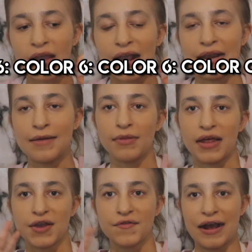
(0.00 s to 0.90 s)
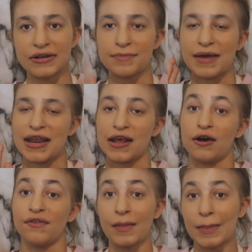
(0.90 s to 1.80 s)
kind of play around depending
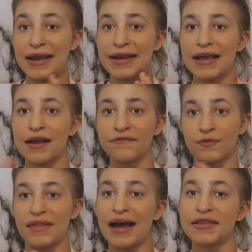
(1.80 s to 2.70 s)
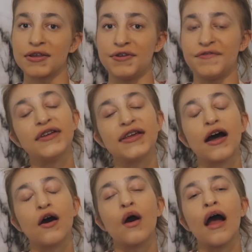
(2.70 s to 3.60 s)
on the lighting for that certain
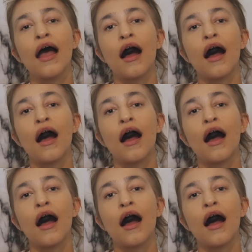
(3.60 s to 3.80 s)
video.